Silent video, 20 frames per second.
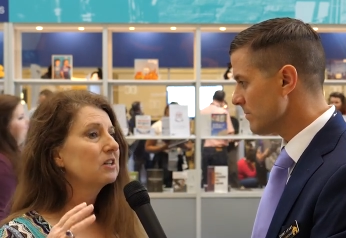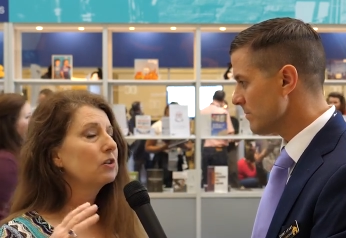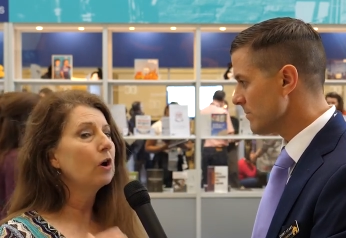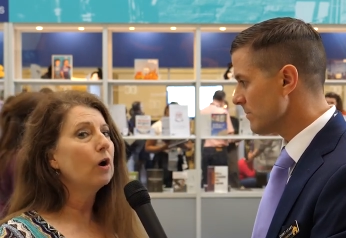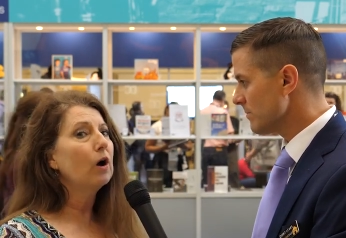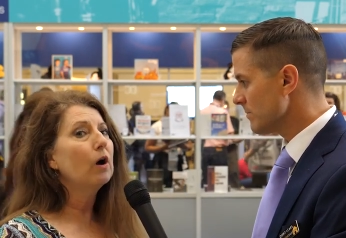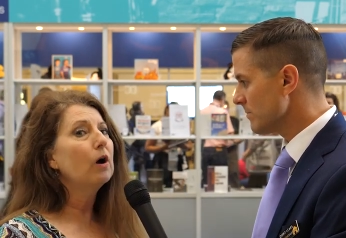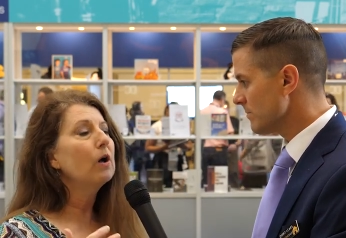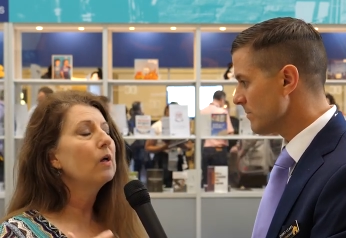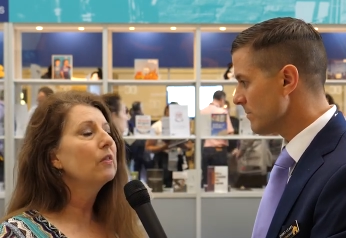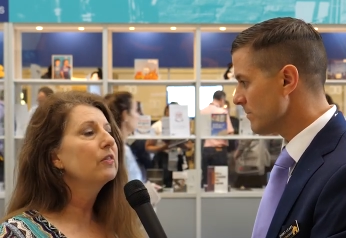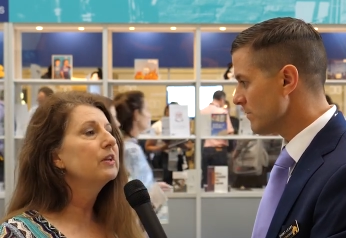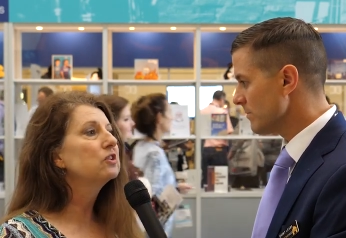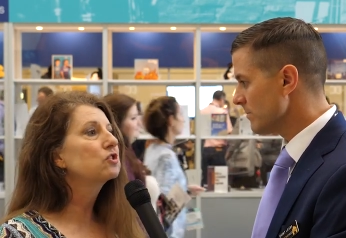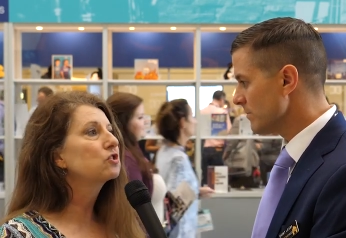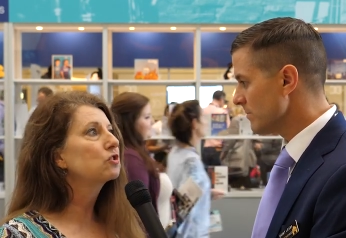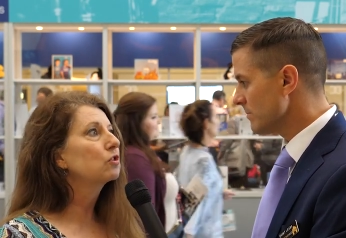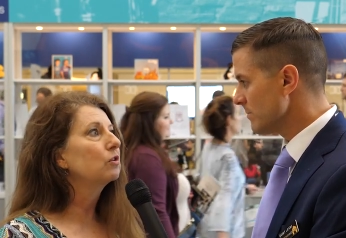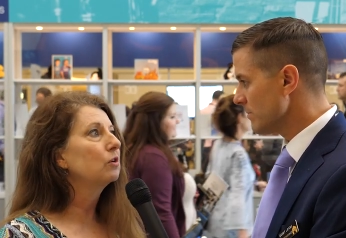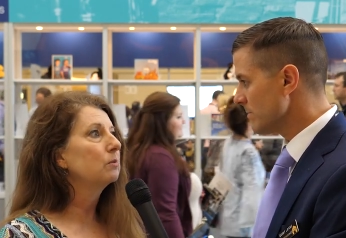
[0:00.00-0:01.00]
Speaker 1: and all
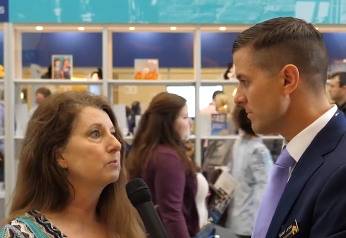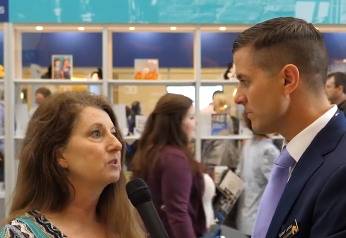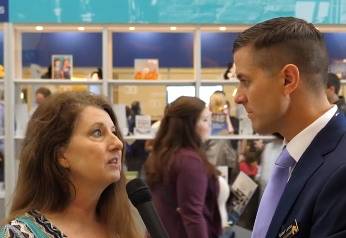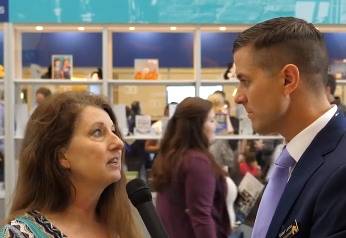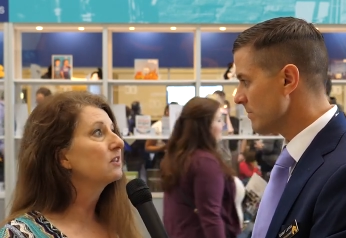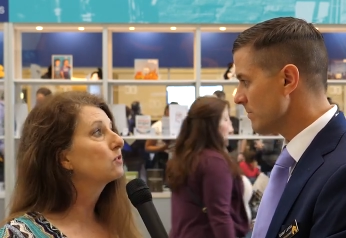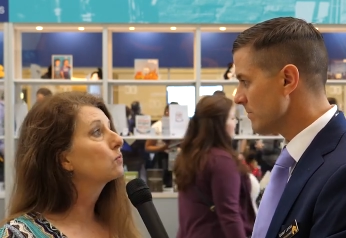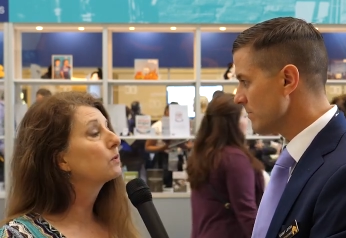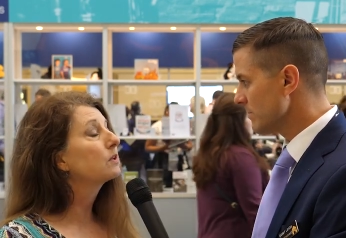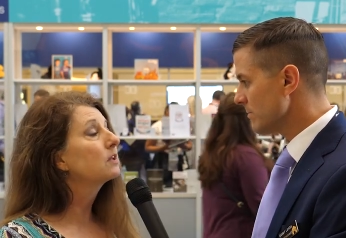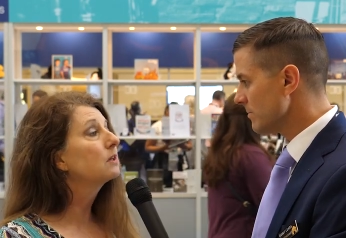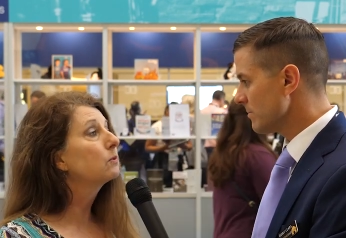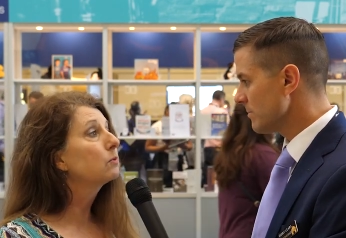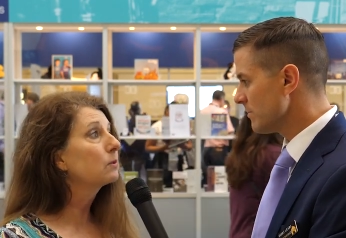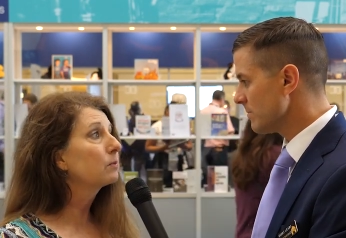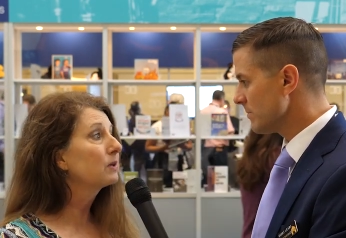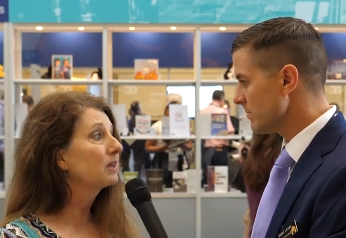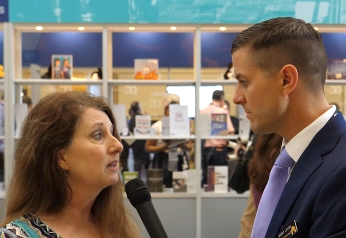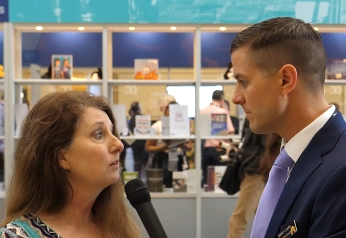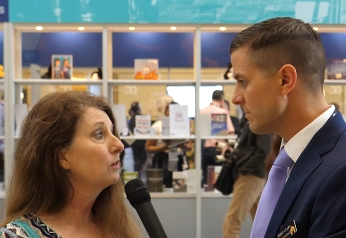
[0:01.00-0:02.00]
these terms, and that's really
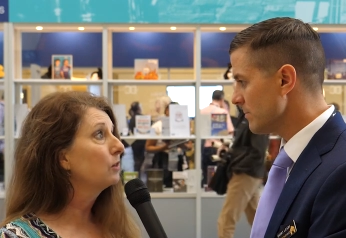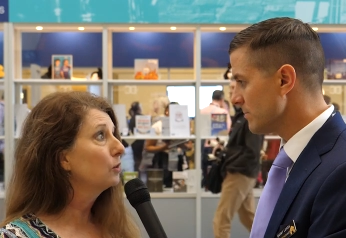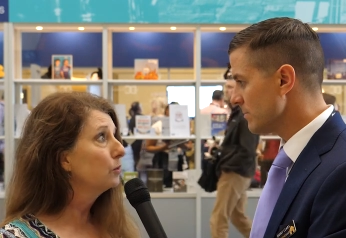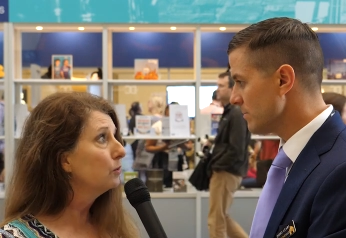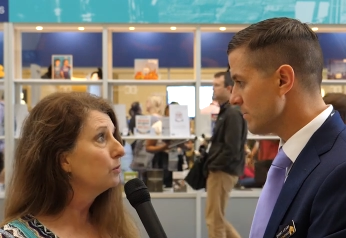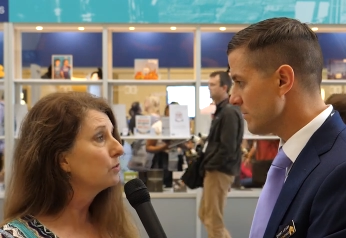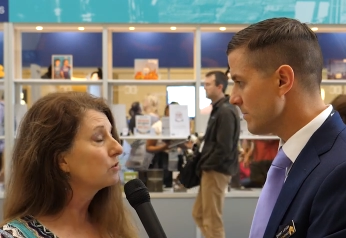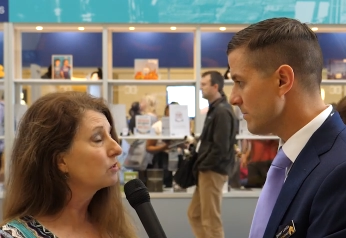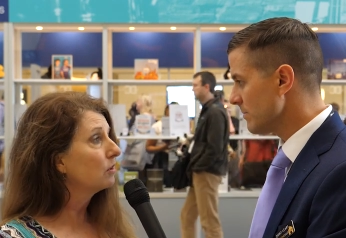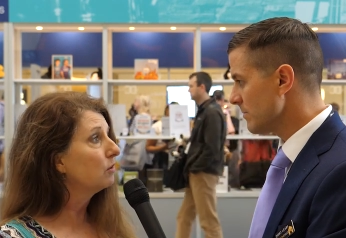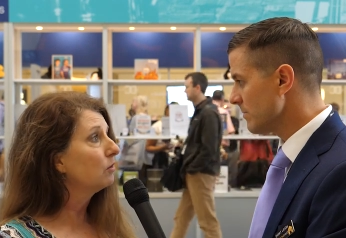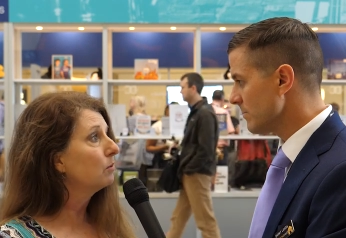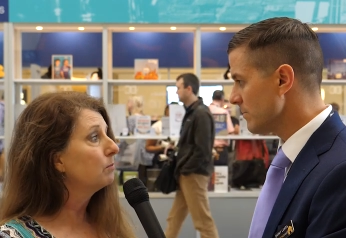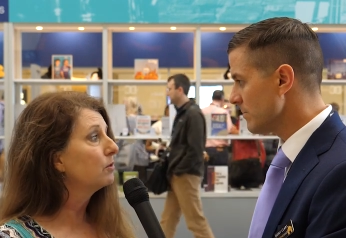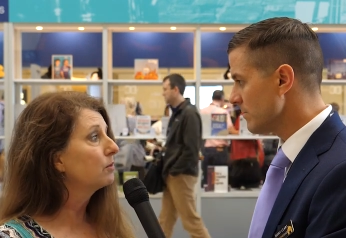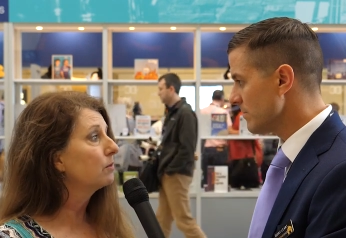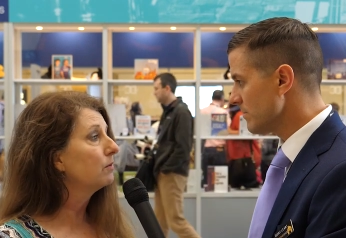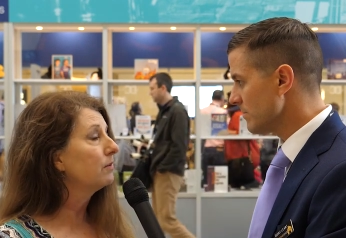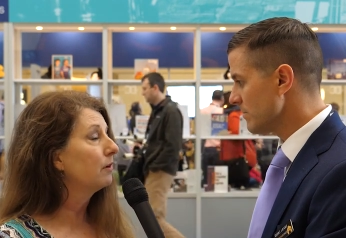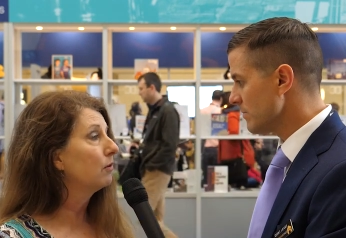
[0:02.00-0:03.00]
where we lose the
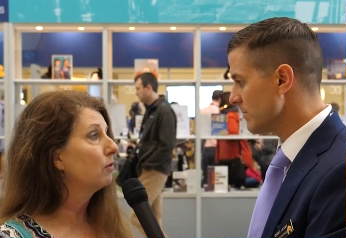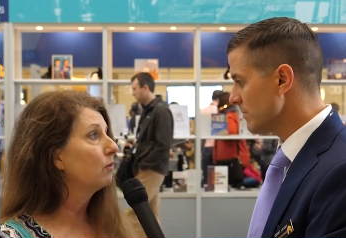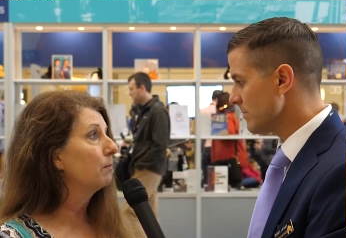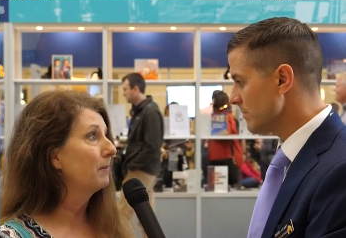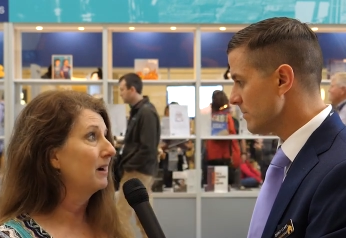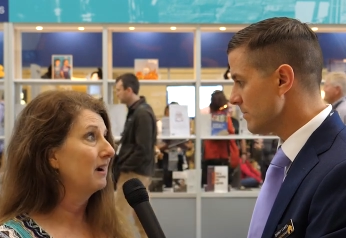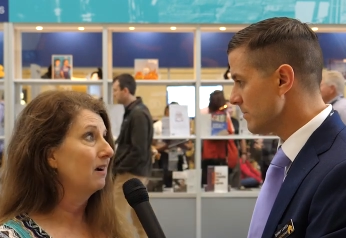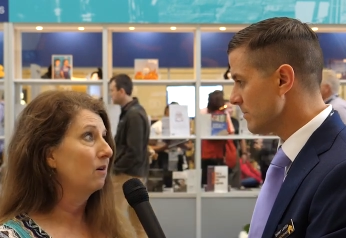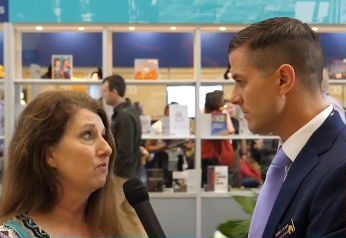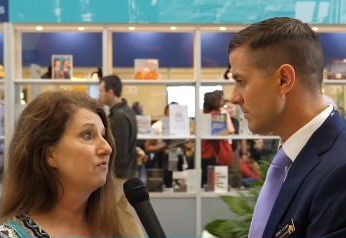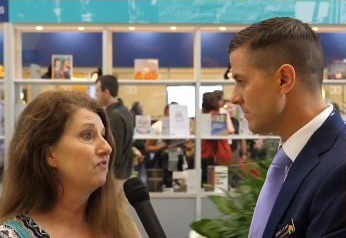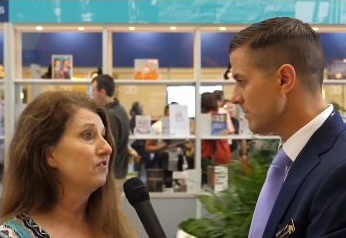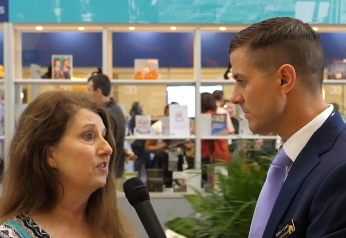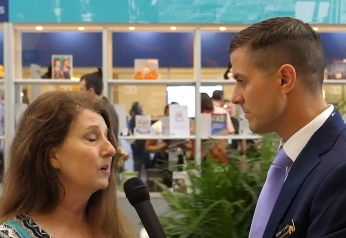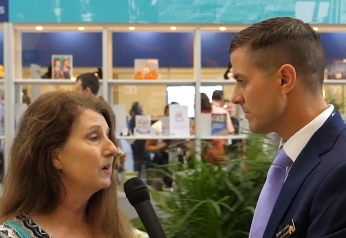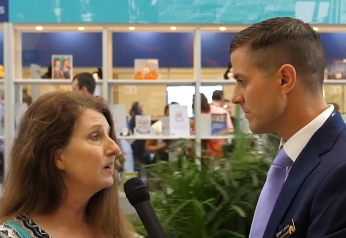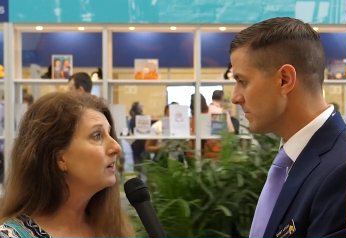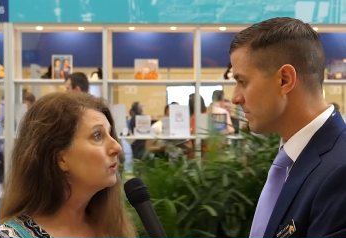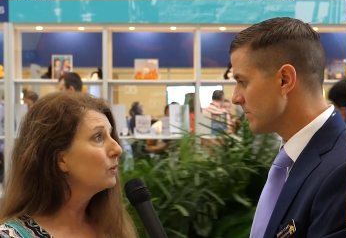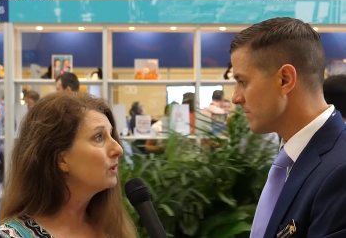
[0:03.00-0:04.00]
homeowner and the home buyer
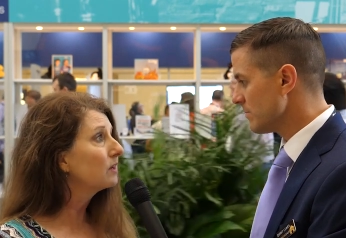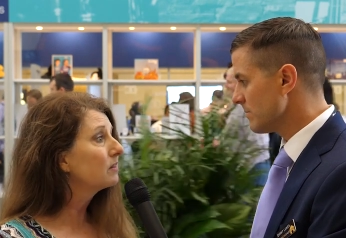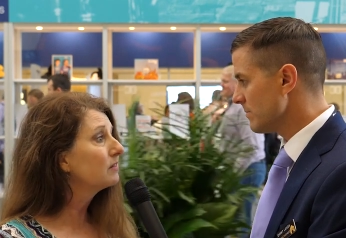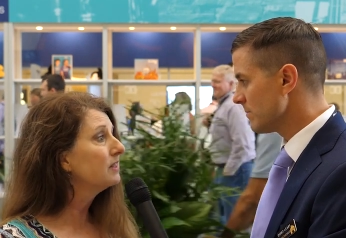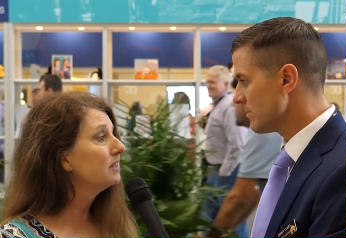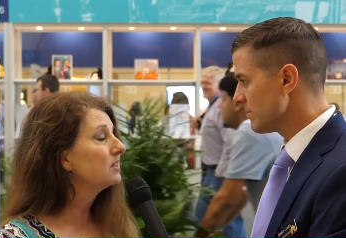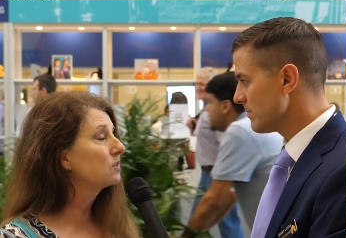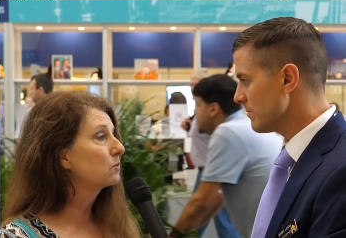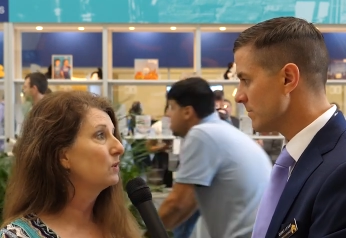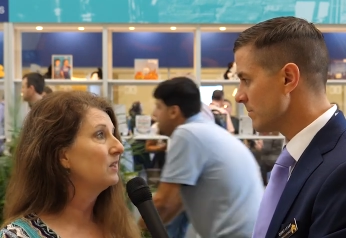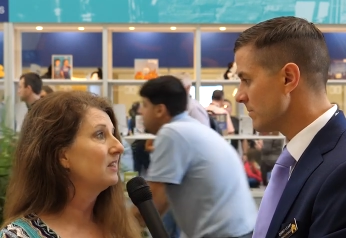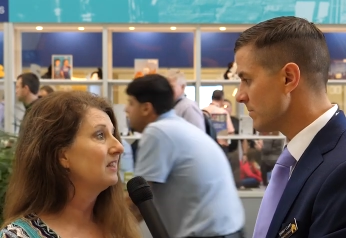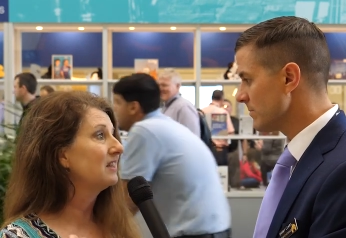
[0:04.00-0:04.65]
very quickly as we